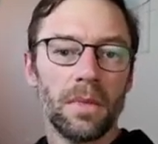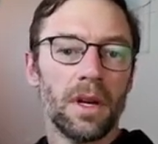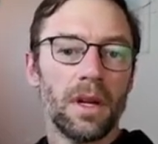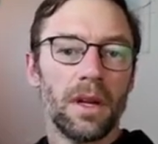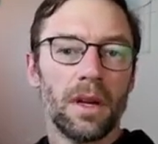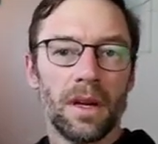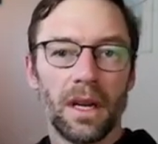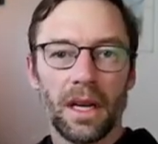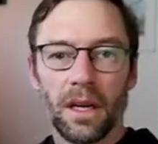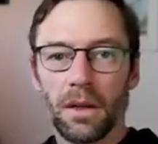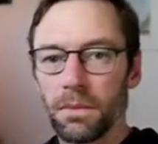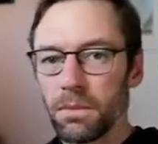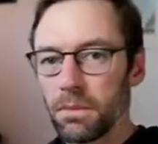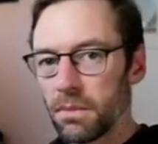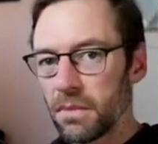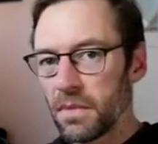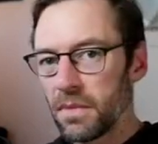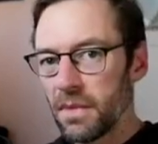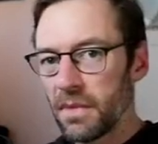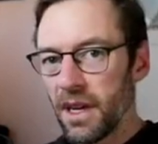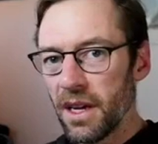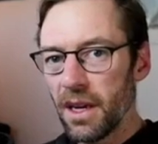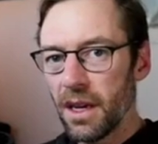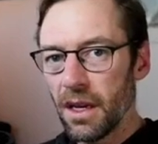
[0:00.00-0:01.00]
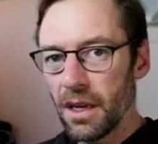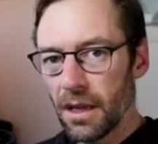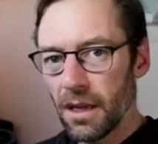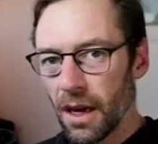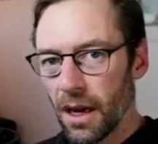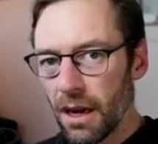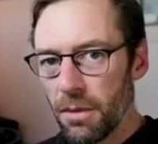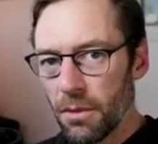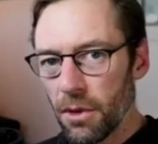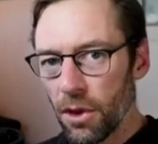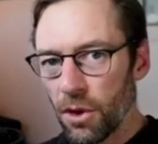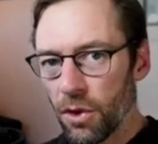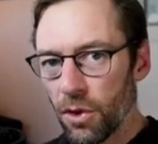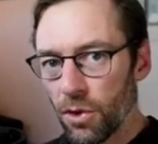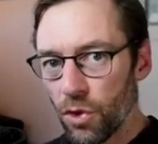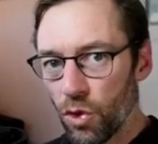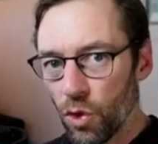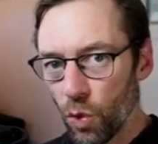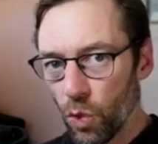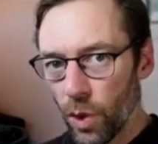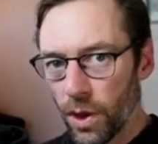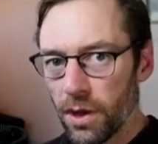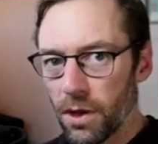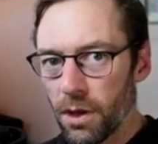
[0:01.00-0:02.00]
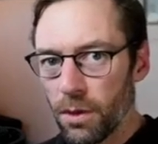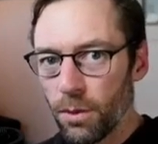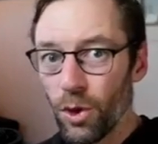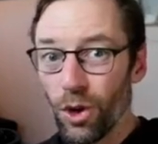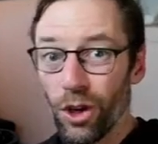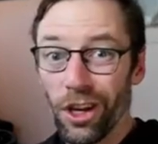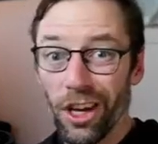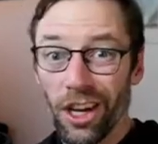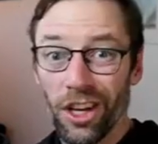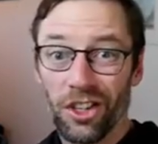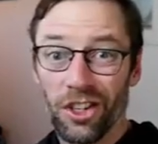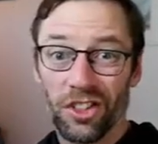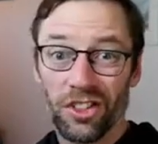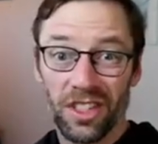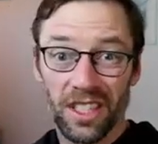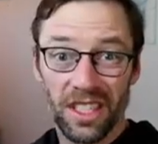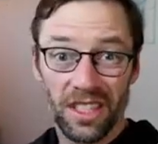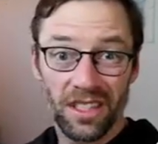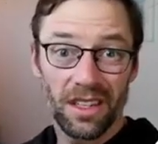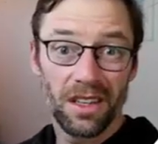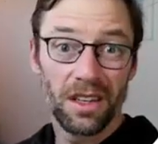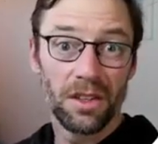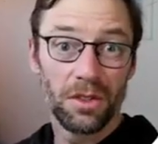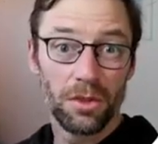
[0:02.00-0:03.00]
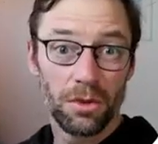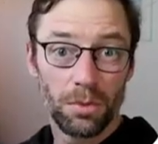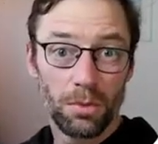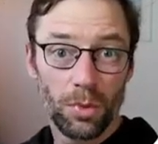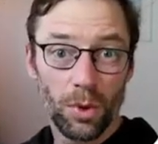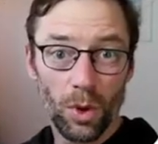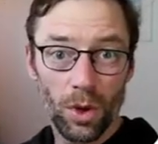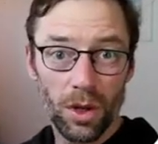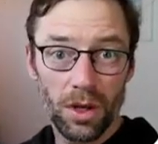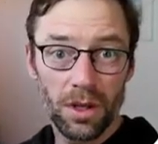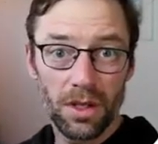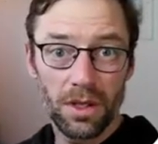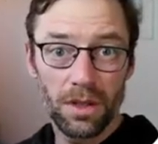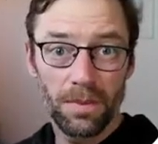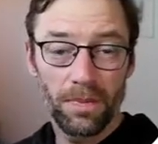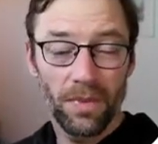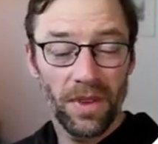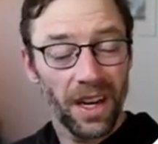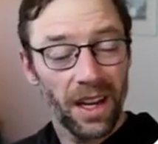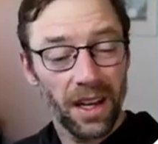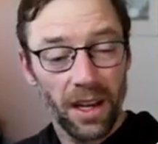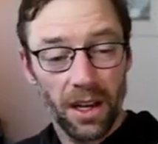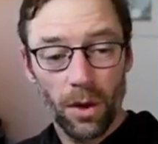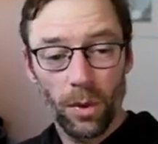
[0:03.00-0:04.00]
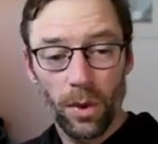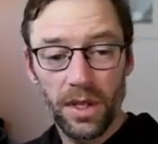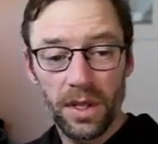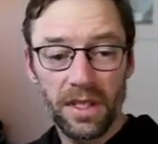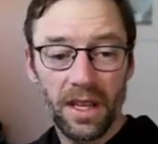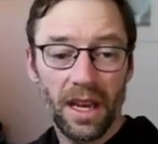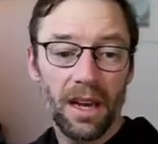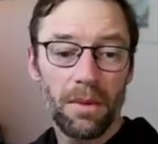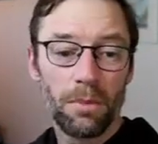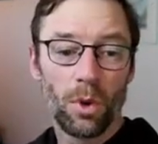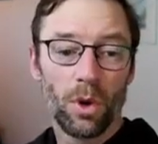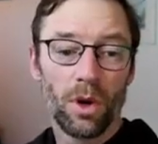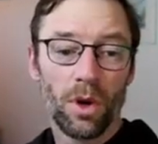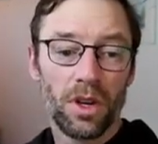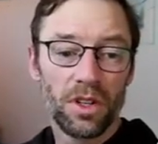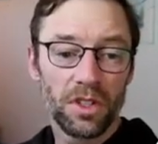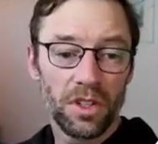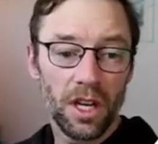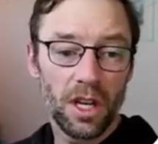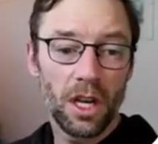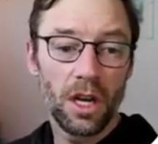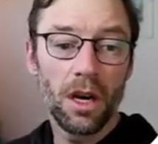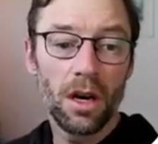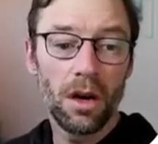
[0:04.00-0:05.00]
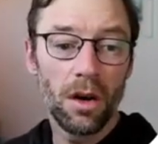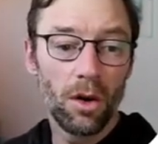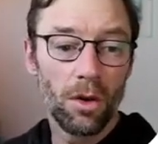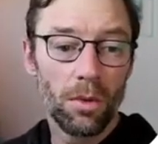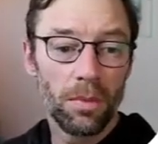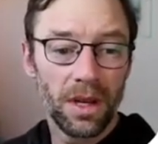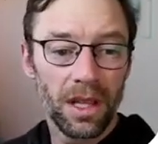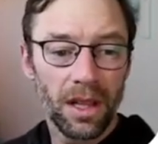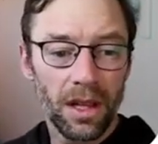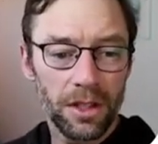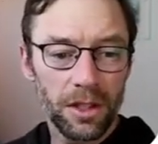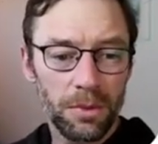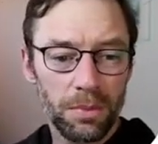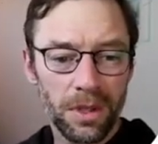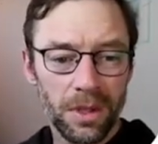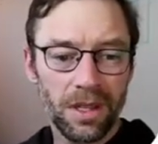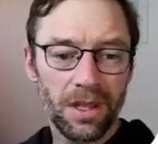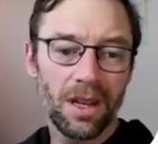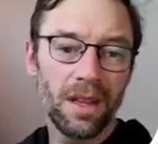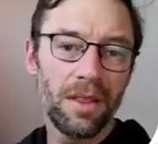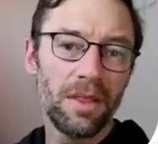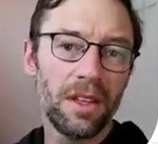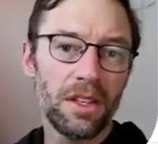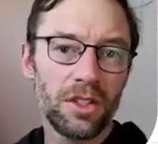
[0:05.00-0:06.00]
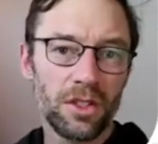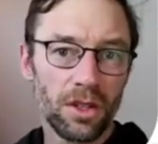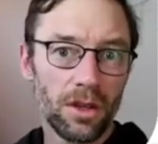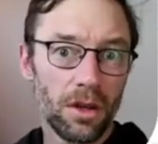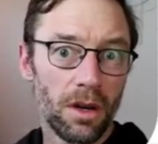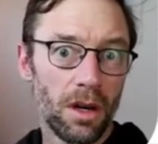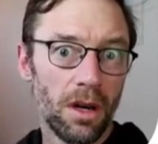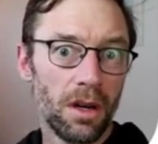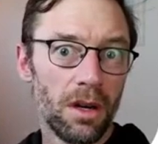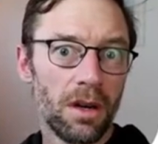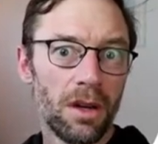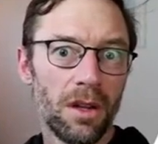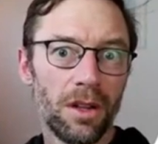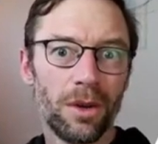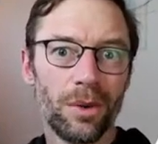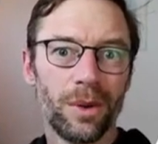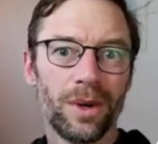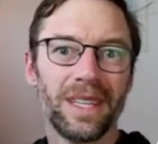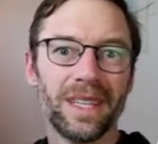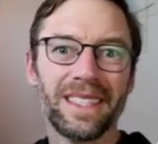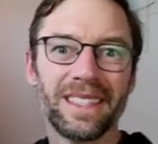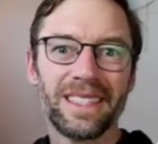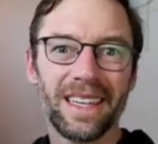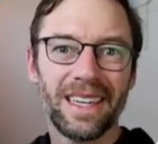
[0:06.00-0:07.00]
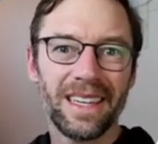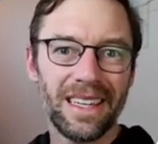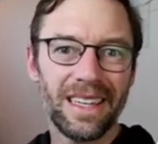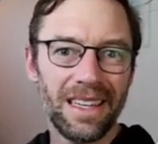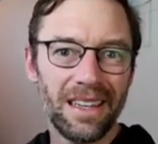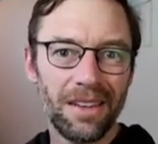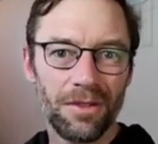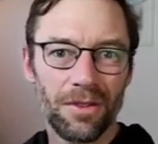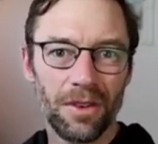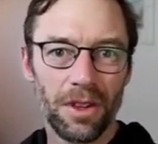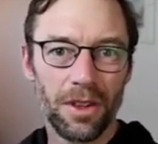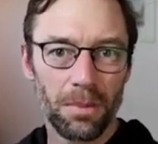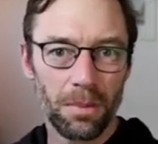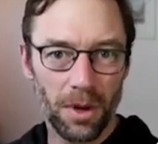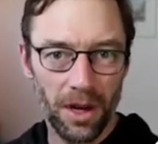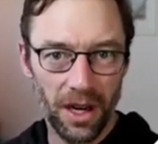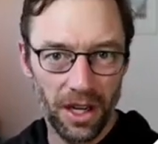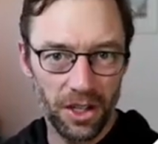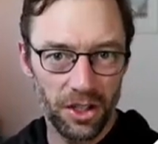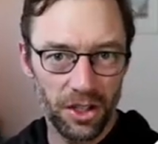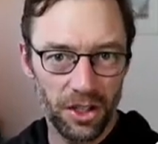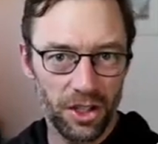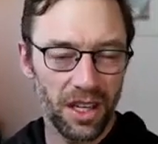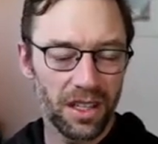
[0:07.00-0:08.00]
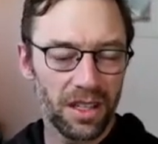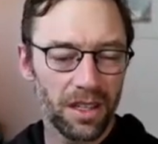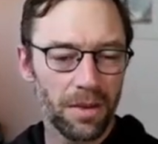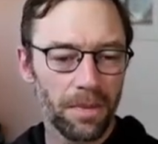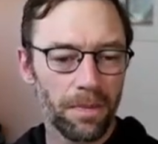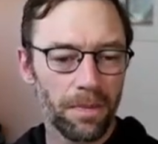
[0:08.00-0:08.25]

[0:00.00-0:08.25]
Now, taking time to think through what communications I send is important, and I can always add more as I go, but let's pretend these are all the ones I need for the project.